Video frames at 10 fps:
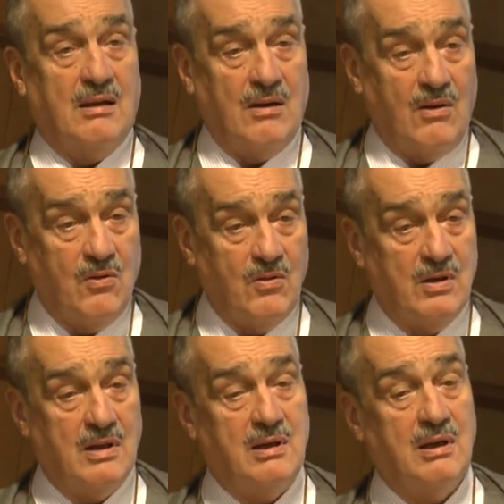
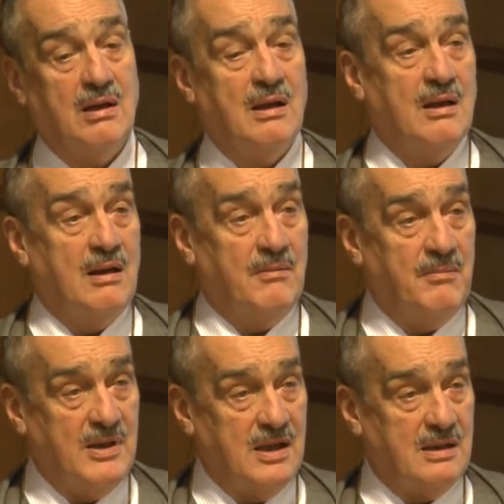old
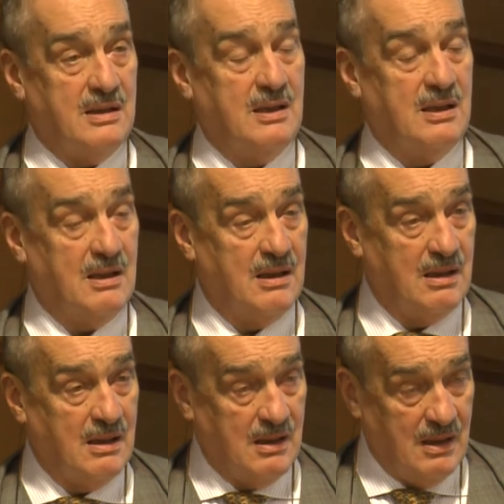
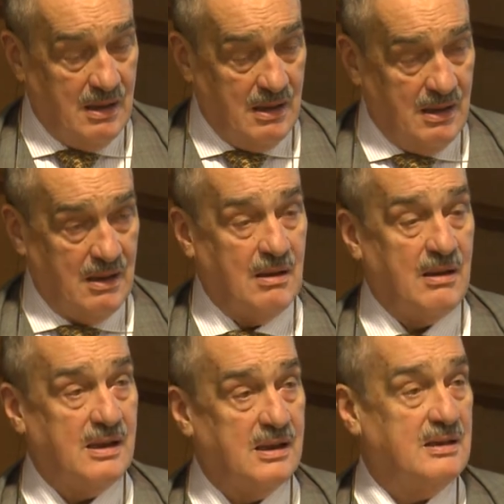
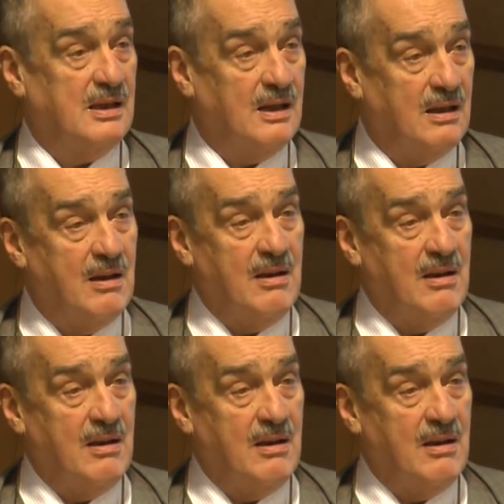meat-eating,